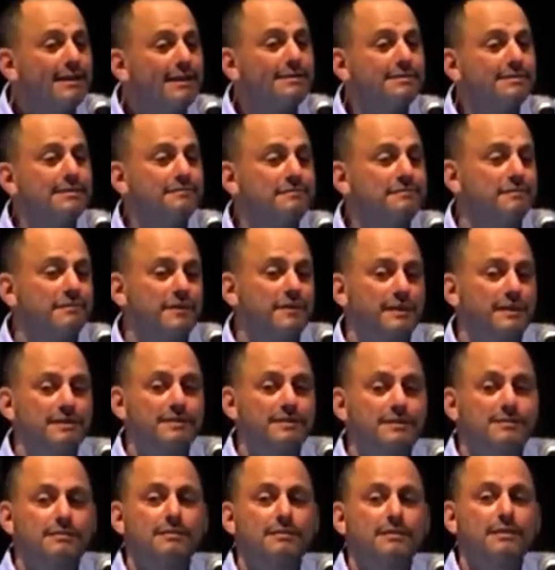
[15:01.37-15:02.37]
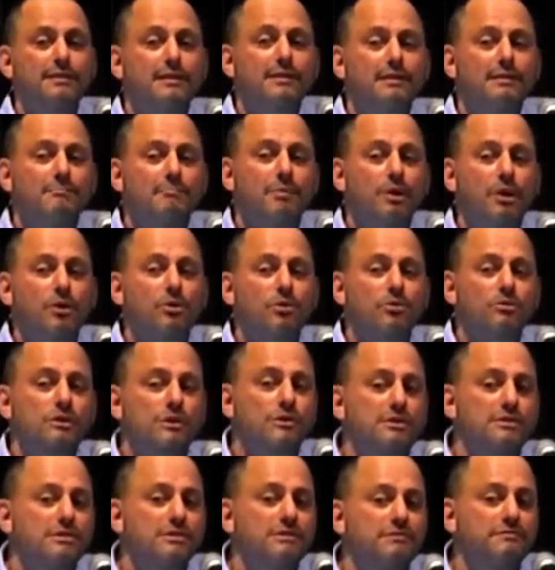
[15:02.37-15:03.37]
it's a first, because
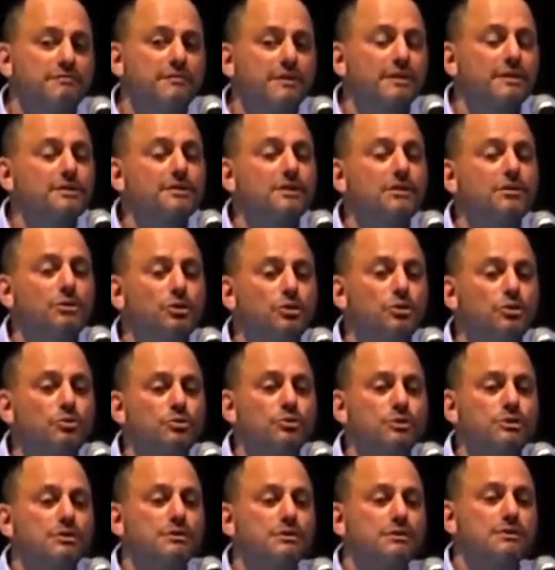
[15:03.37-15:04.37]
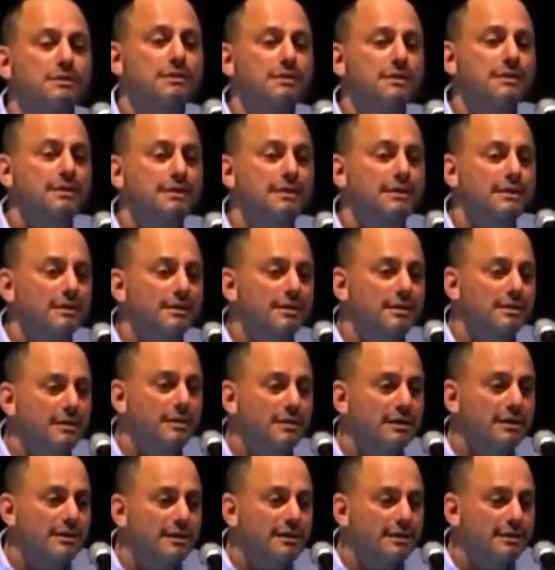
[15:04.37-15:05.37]
it's the first that uses
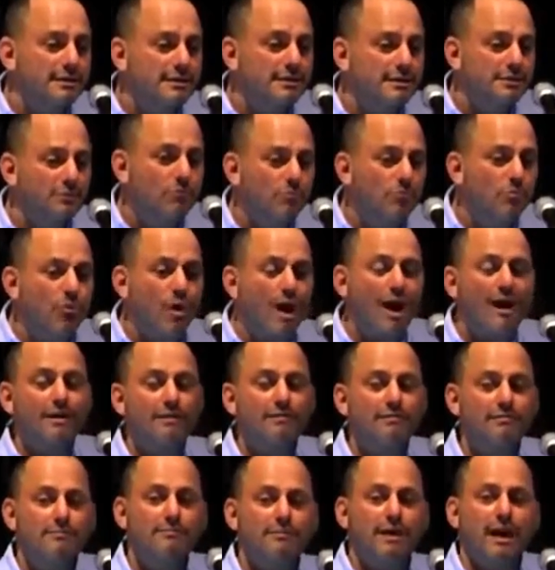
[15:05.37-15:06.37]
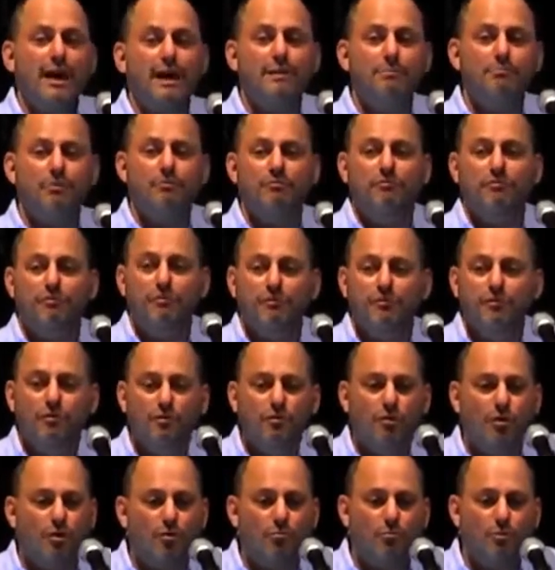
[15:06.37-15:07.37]
one type of
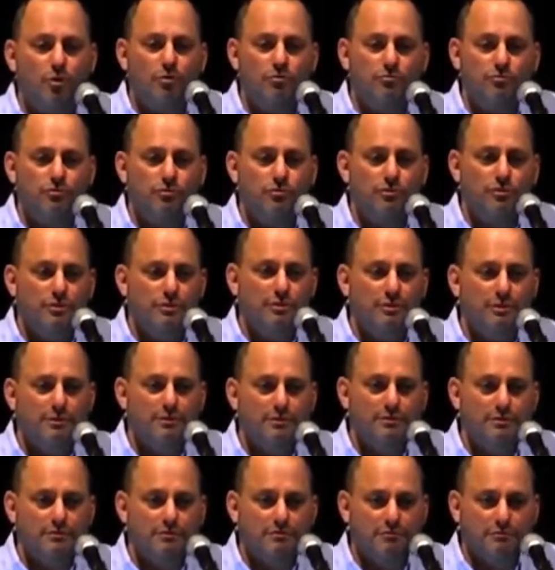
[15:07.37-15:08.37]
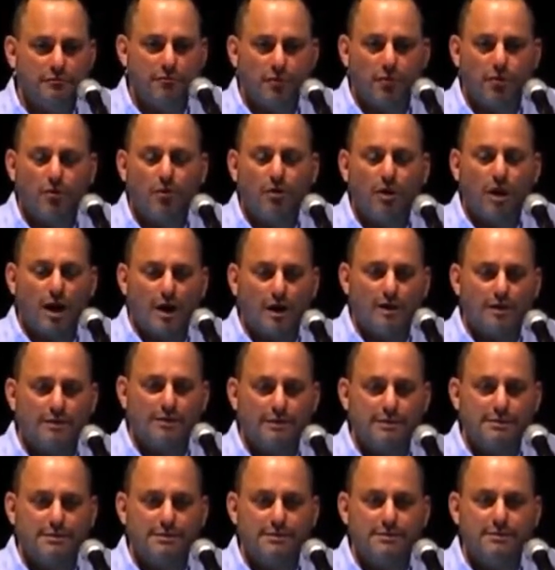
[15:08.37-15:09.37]
robot for
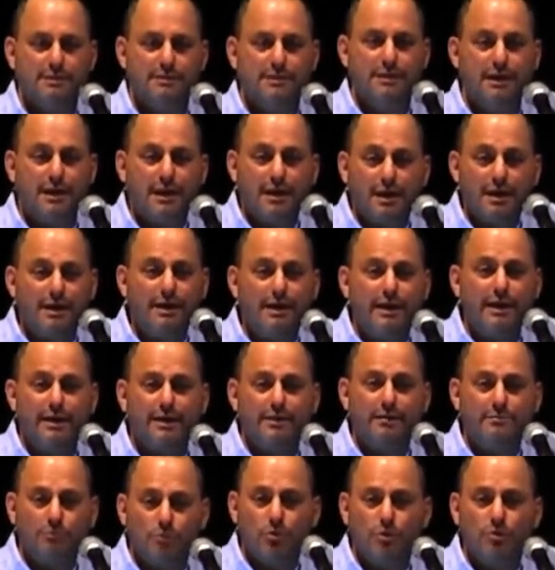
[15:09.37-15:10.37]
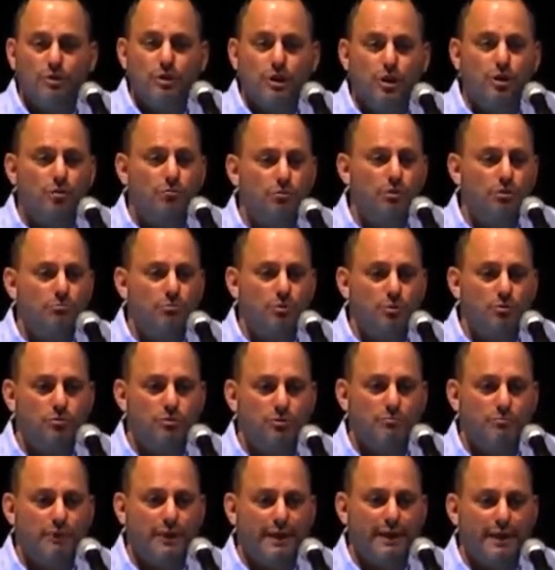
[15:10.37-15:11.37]
hardness. Earlier multi-robot
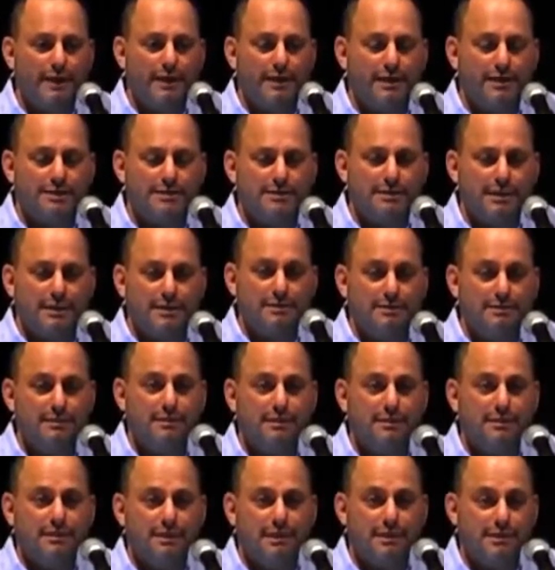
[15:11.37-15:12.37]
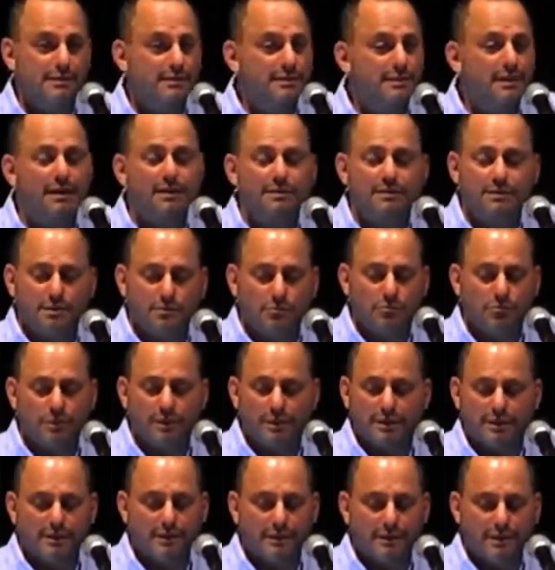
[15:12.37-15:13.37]
motion planning result, it started
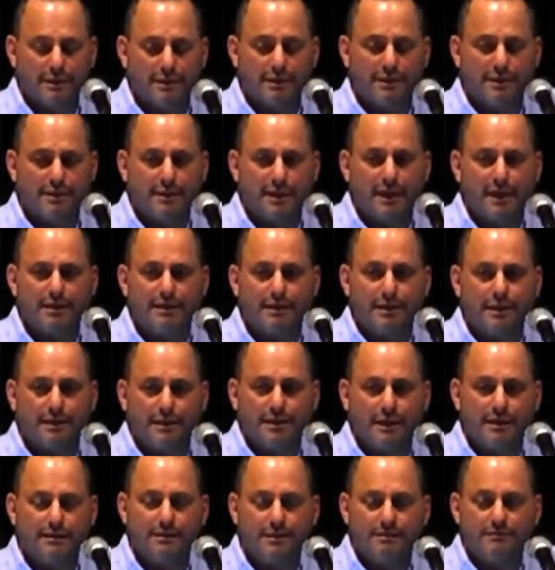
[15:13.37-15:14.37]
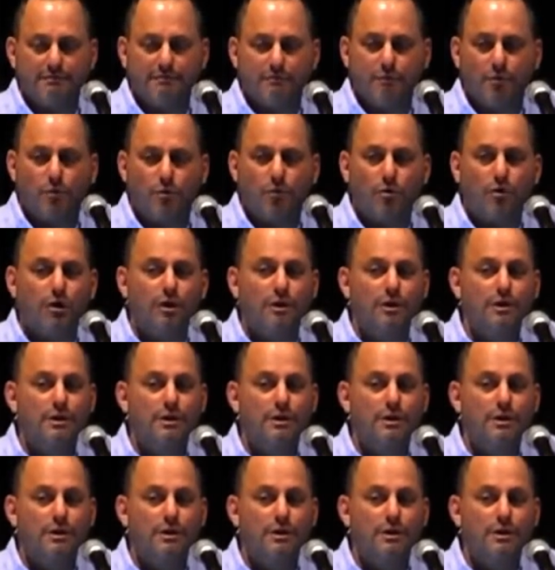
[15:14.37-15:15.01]
with, in 84,